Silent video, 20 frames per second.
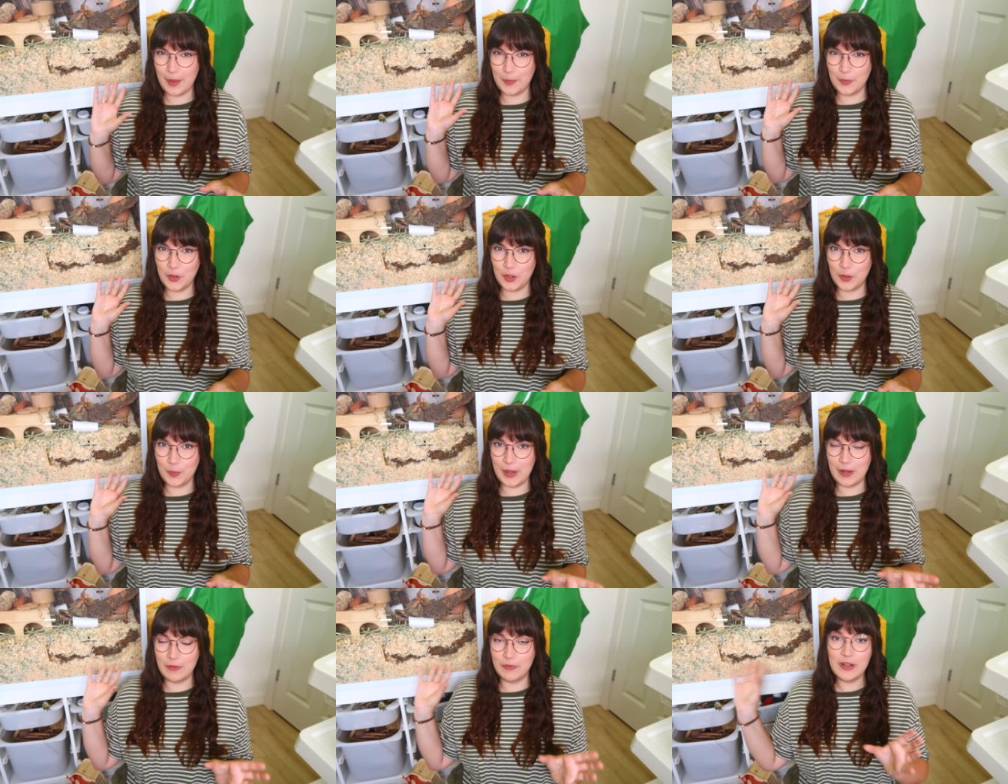I'm
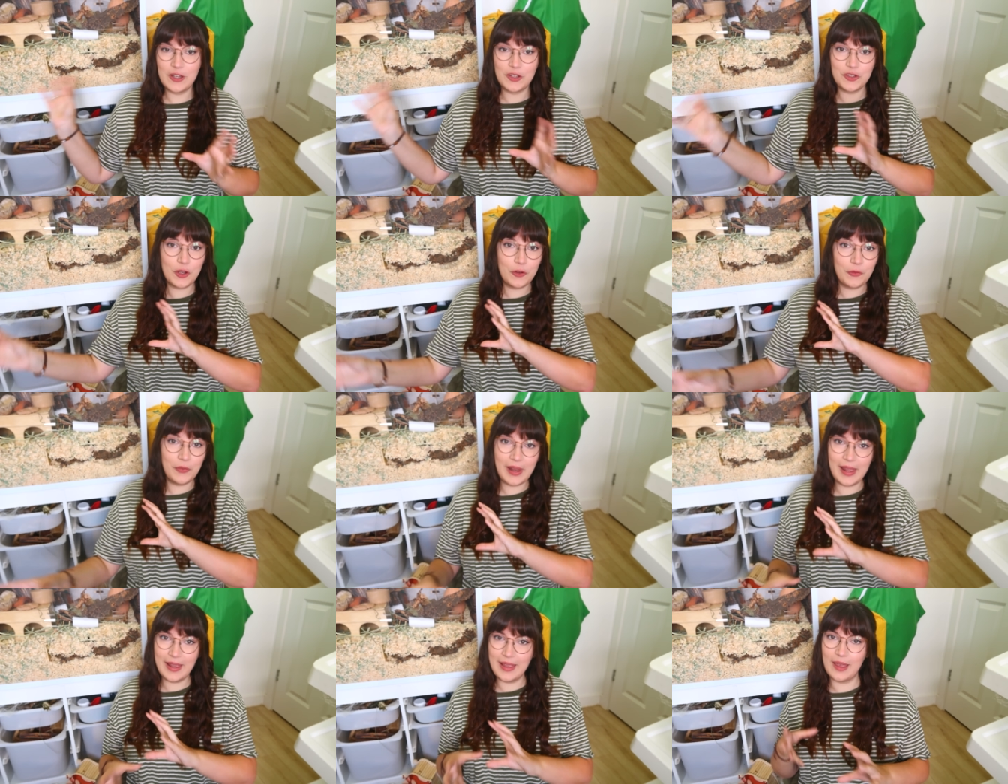going to be
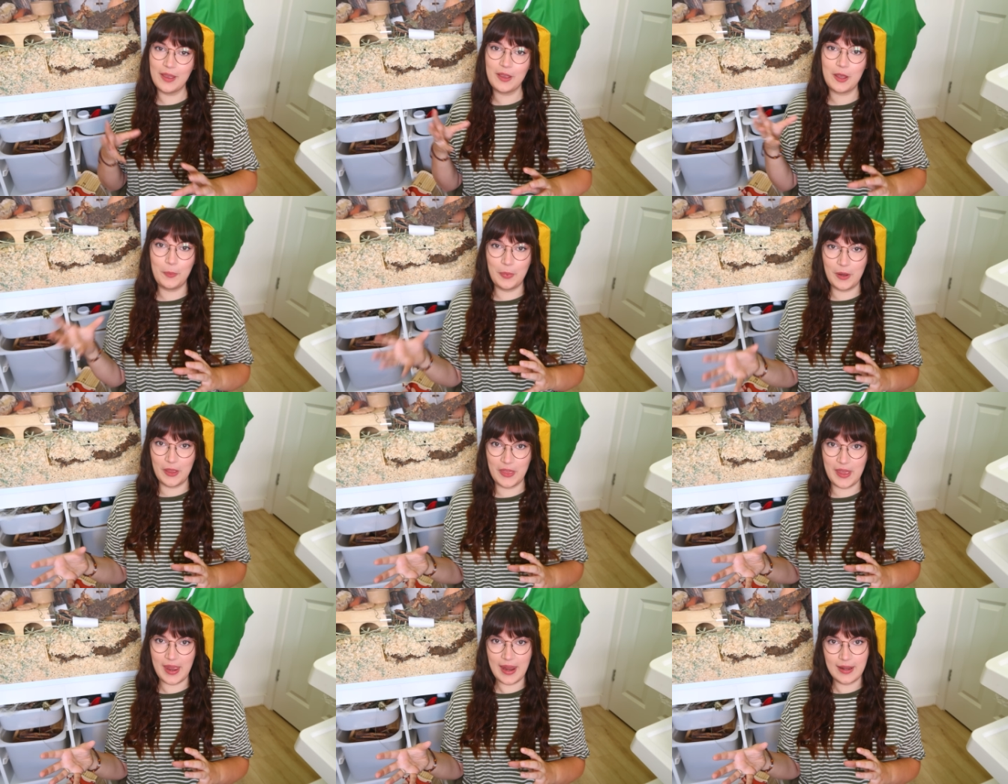reshuffling a
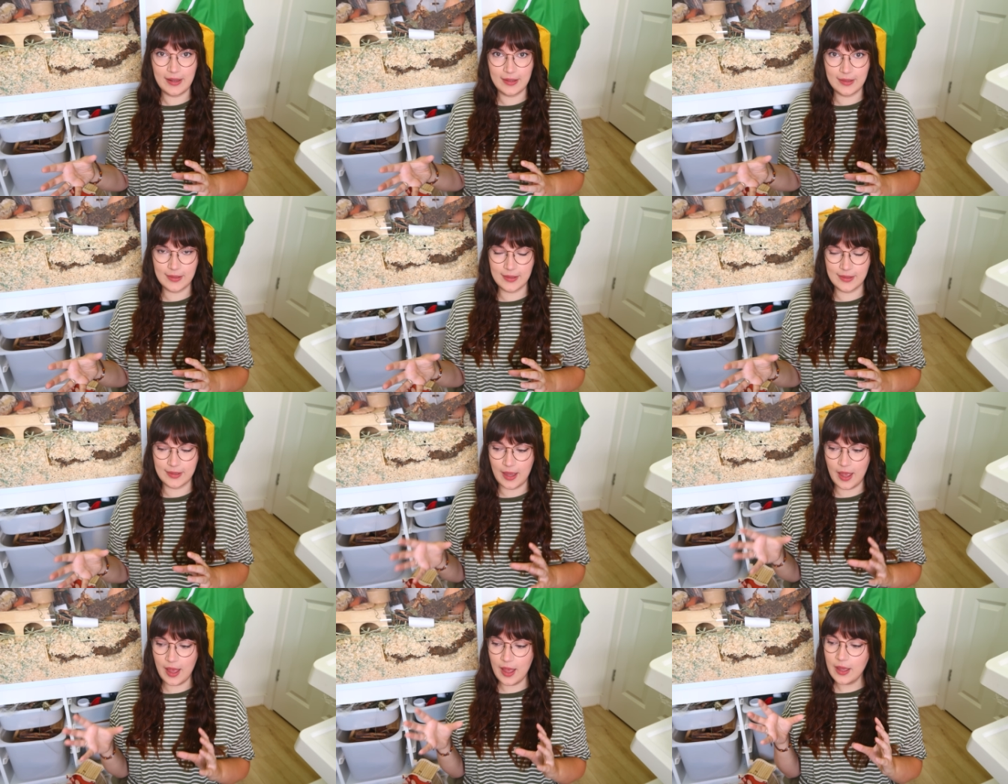couple of
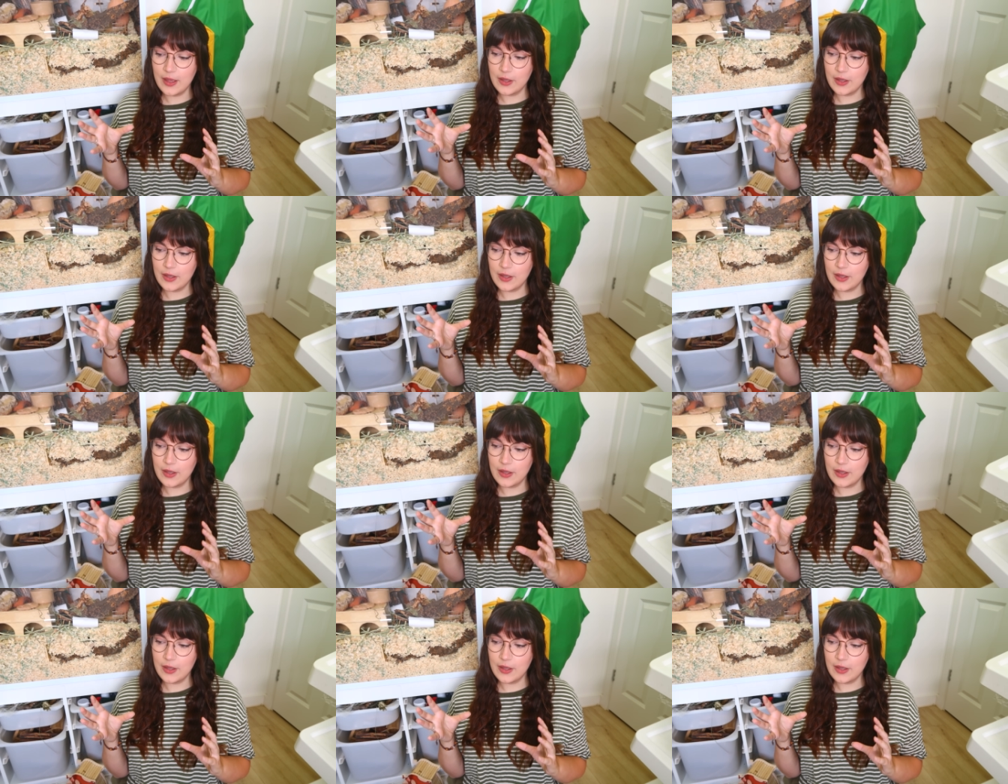things